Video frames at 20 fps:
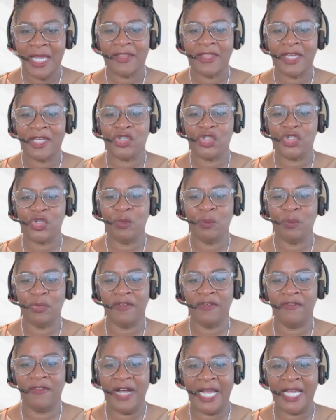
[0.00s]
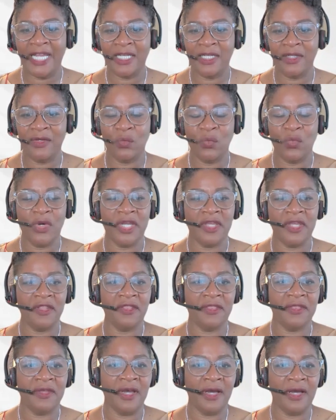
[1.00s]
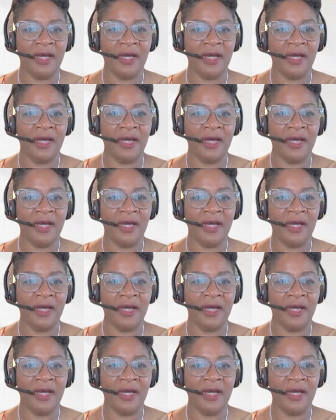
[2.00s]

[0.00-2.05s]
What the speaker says: that you provided with